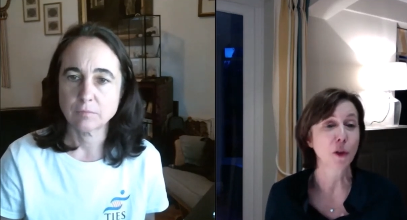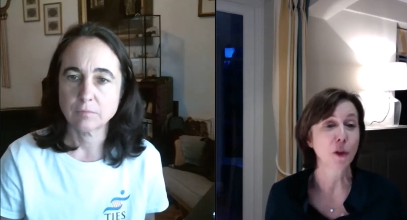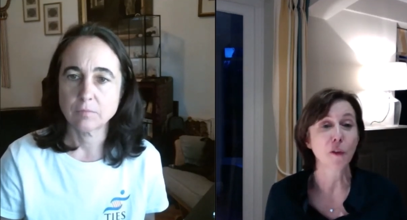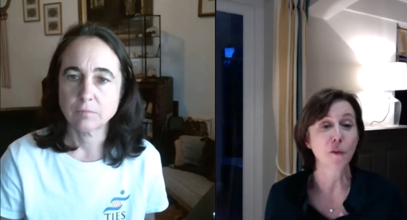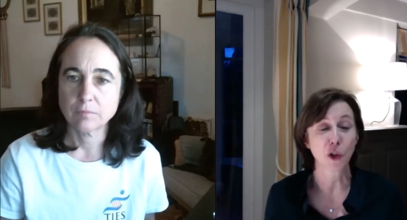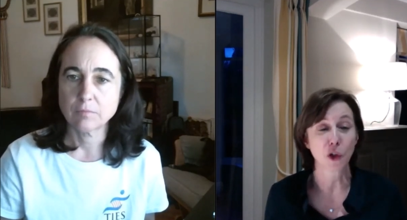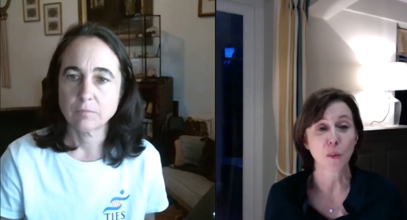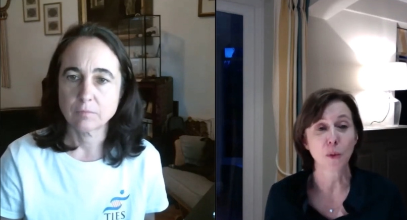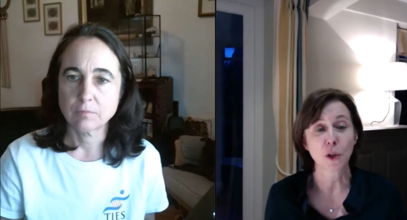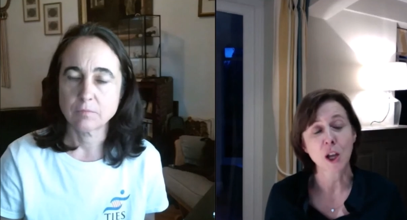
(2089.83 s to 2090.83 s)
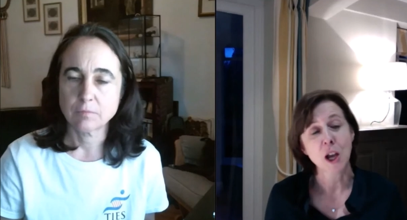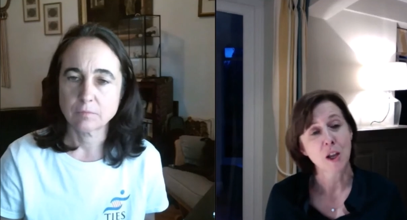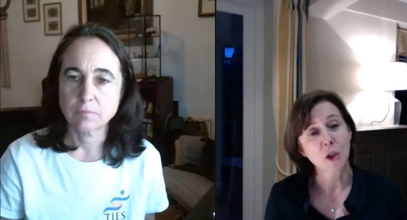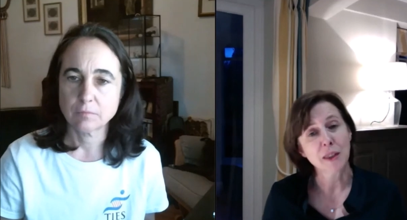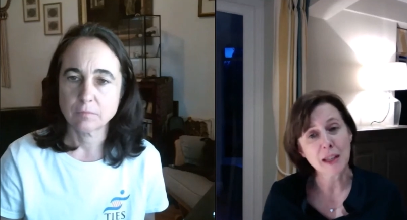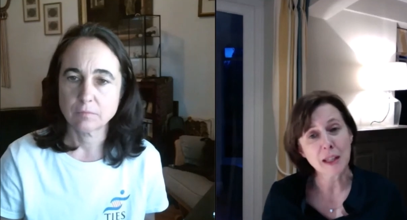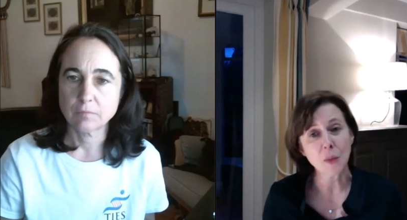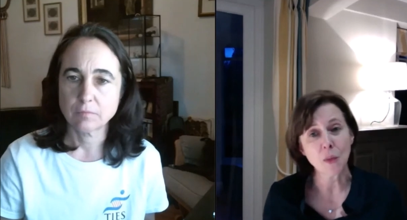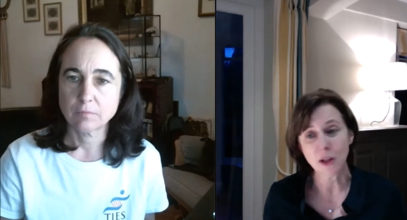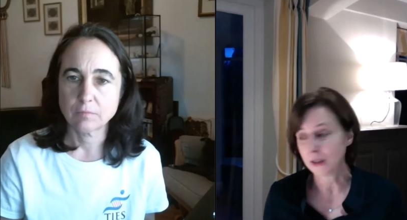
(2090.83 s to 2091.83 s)
Speaker 1: non-fiction books. So this
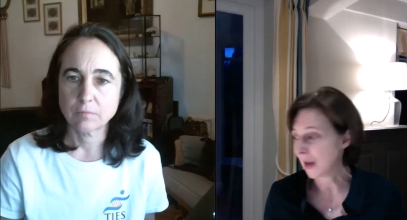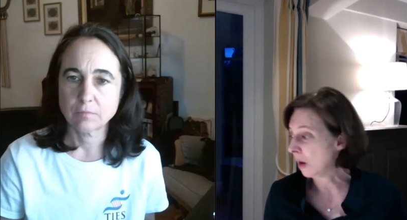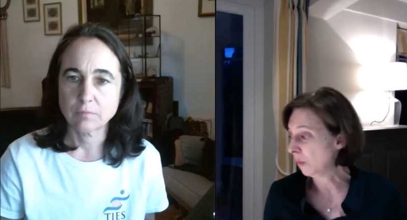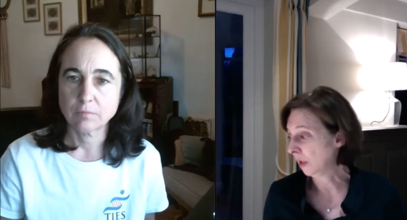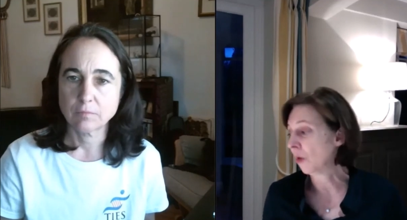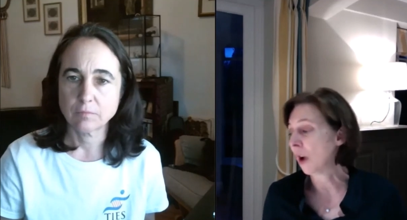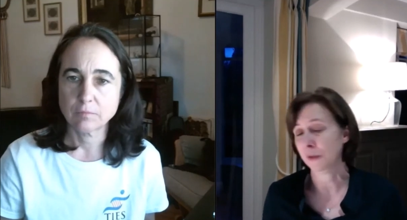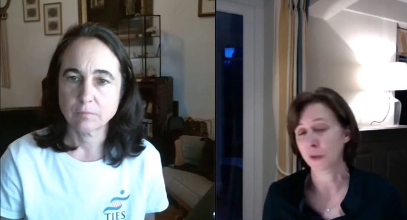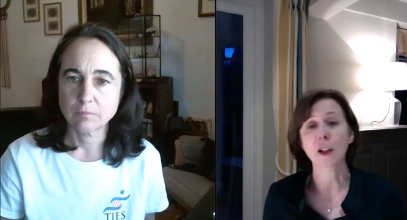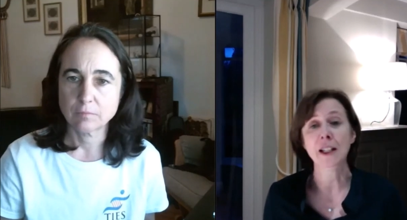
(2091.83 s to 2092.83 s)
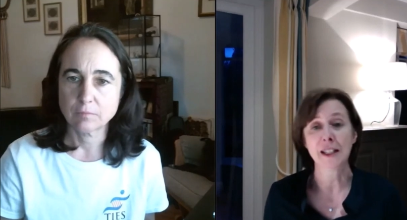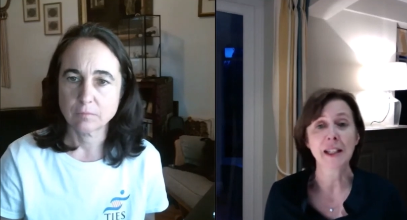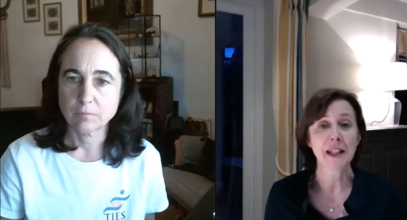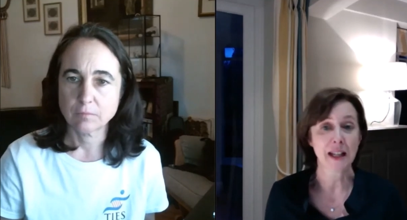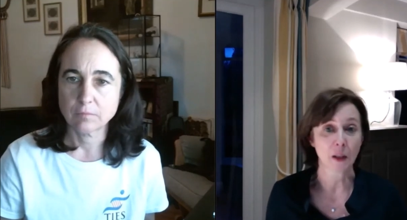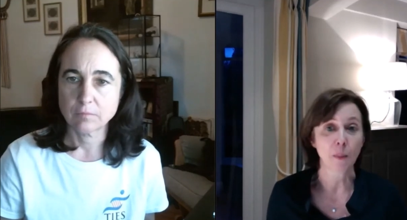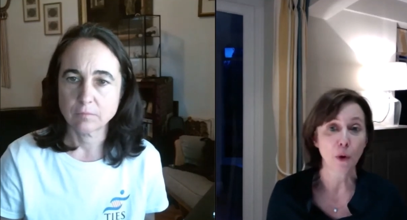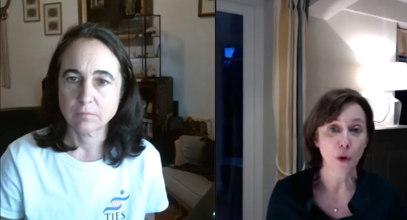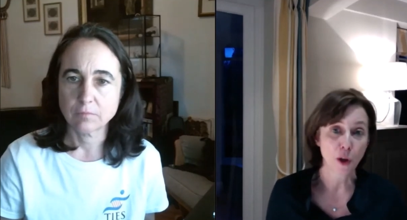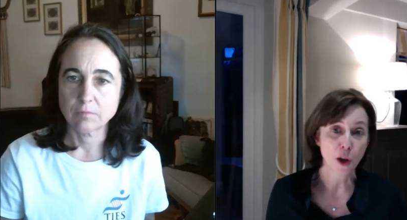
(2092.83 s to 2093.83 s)
one, Darwin's Rival, is seen as a book
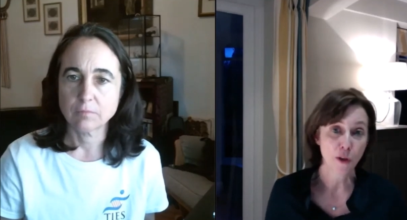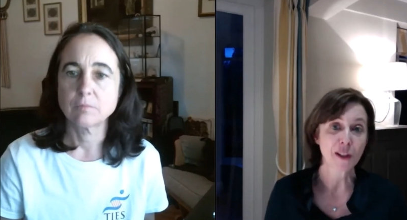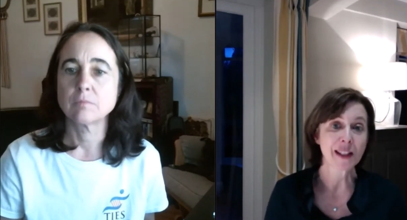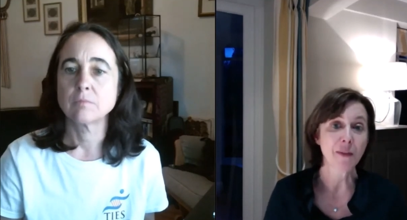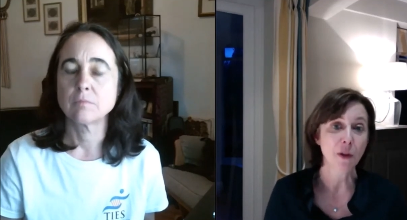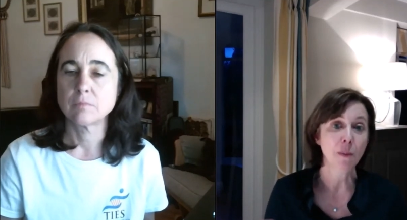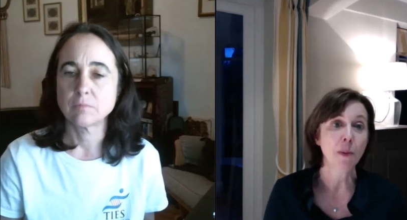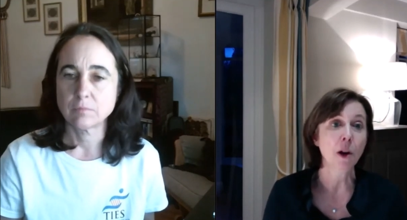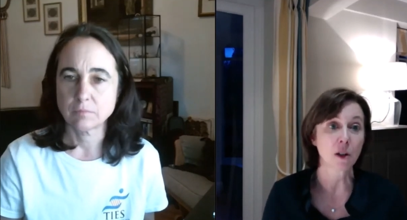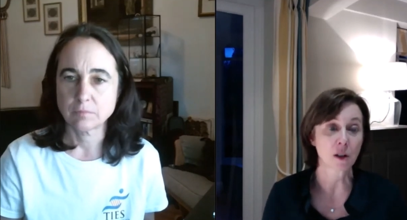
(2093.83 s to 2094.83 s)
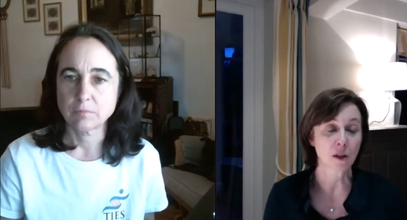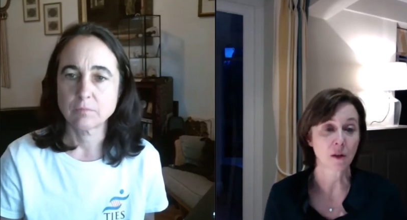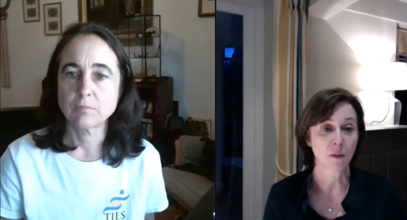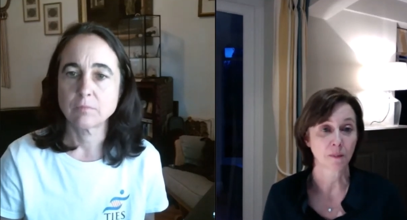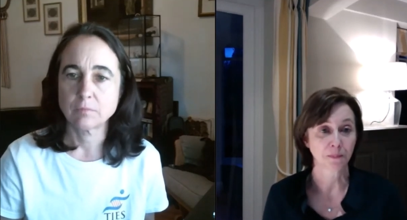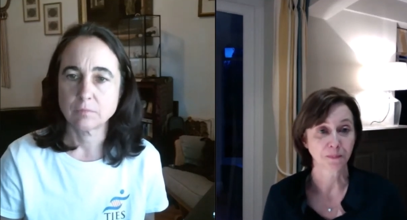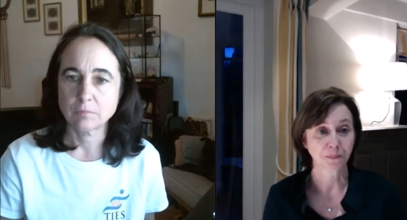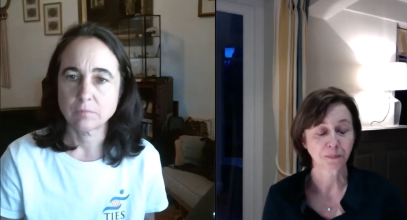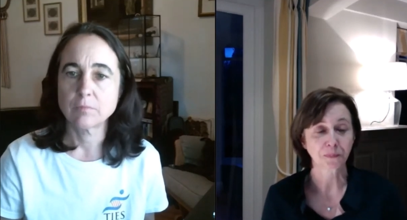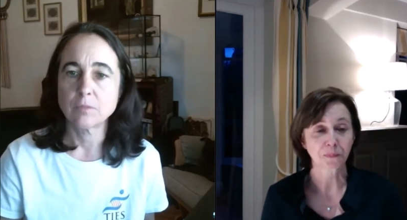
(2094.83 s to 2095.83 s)
for 7+.
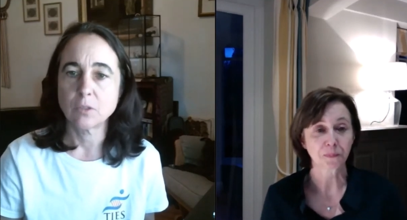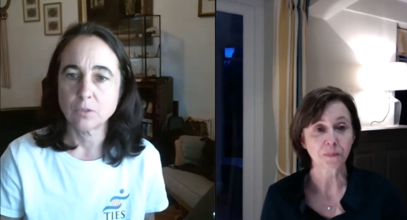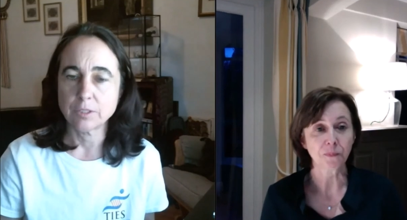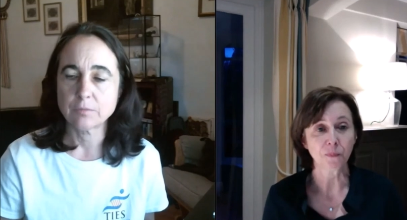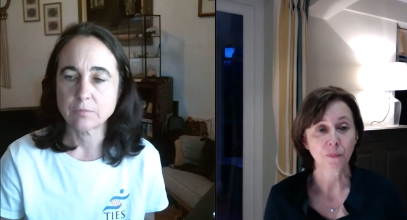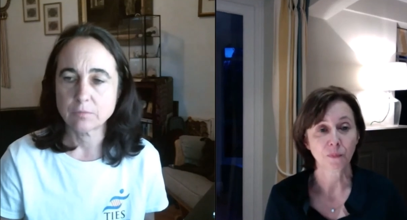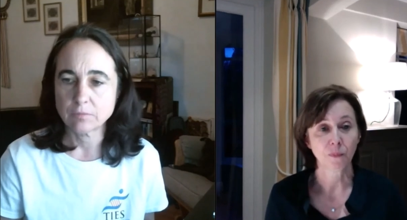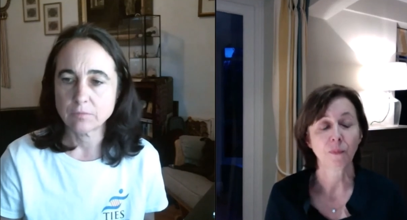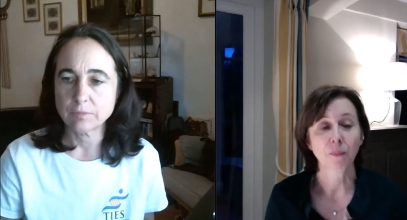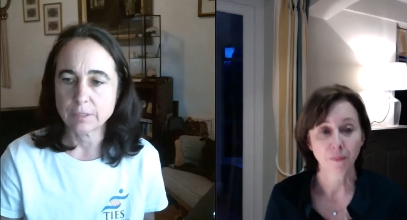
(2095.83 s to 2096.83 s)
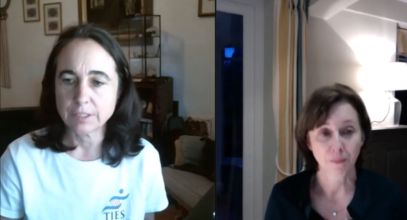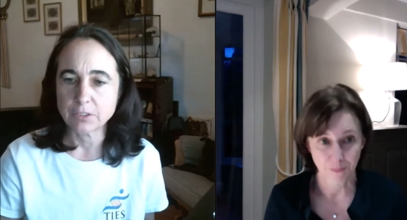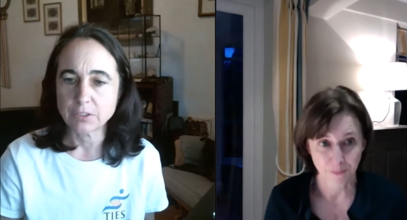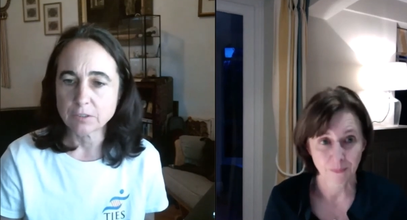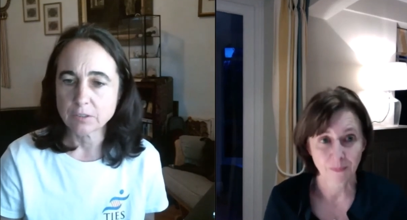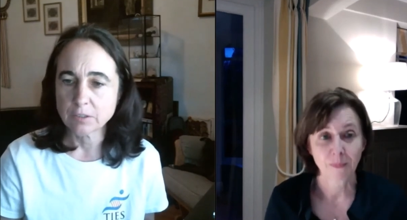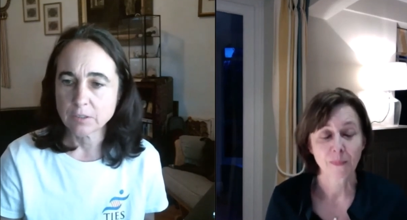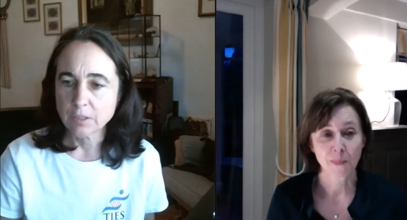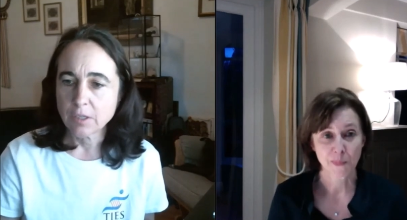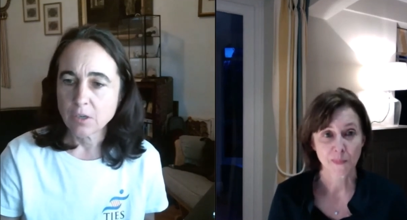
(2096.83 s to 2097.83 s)
Speaker 2: Okay, very
Speaker 1: good.
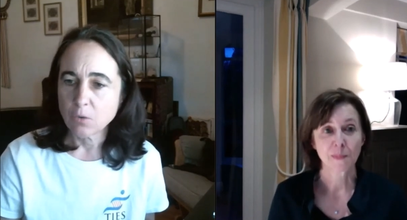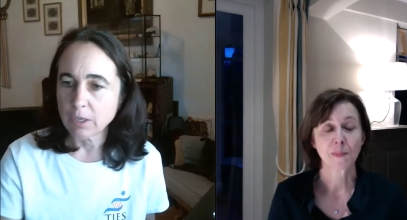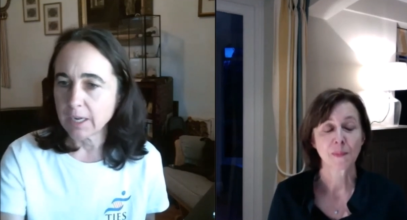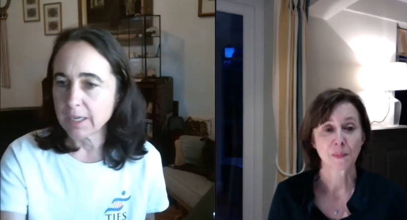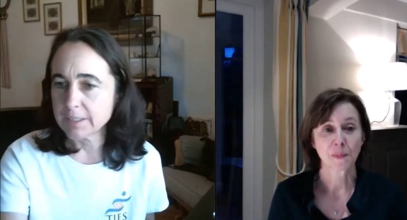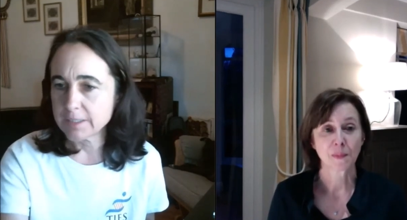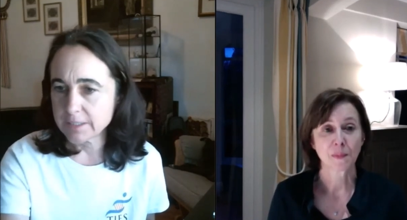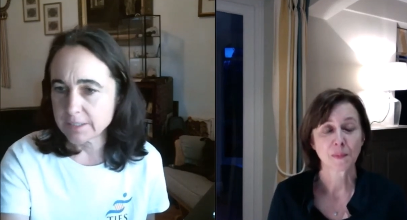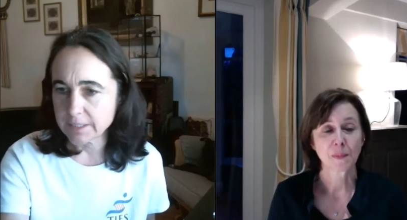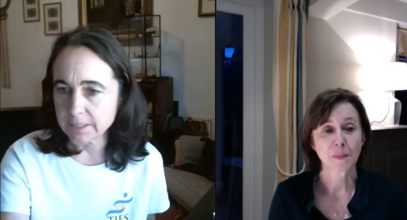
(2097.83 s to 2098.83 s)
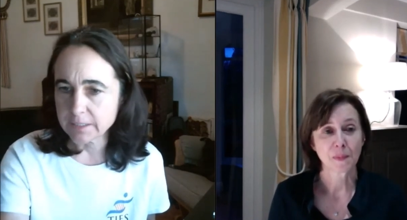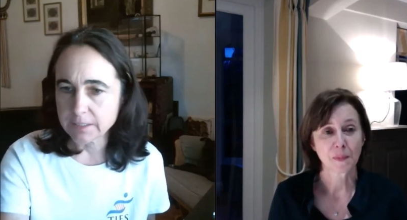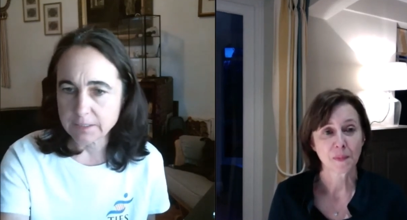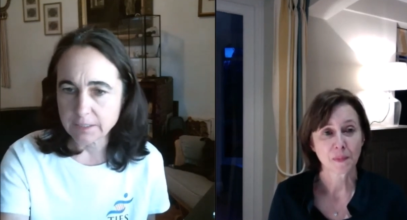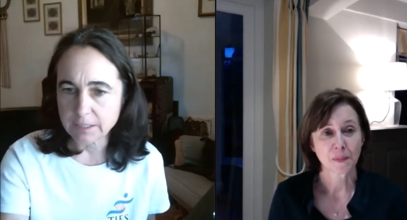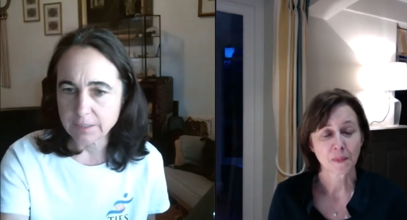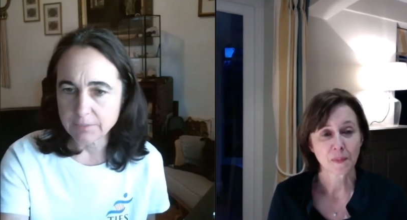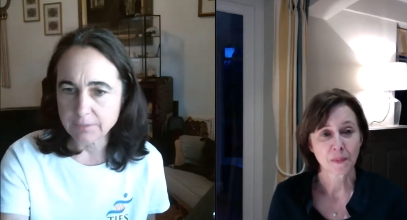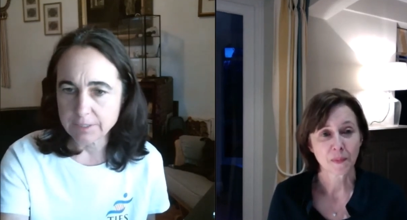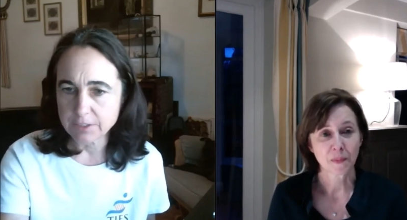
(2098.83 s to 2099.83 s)
Speaker 2: Well, I think I've
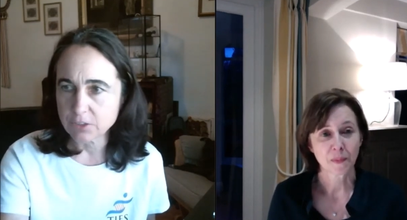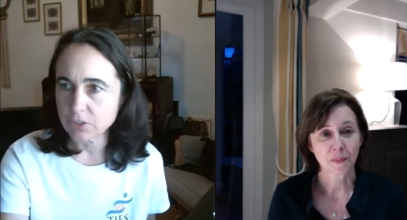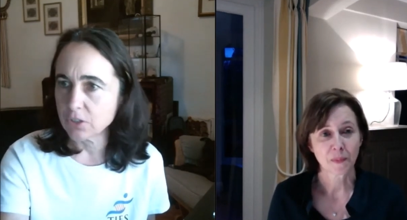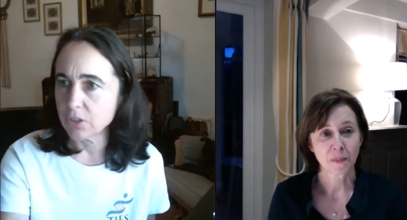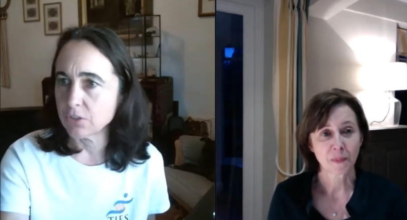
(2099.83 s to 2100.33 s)
hit all the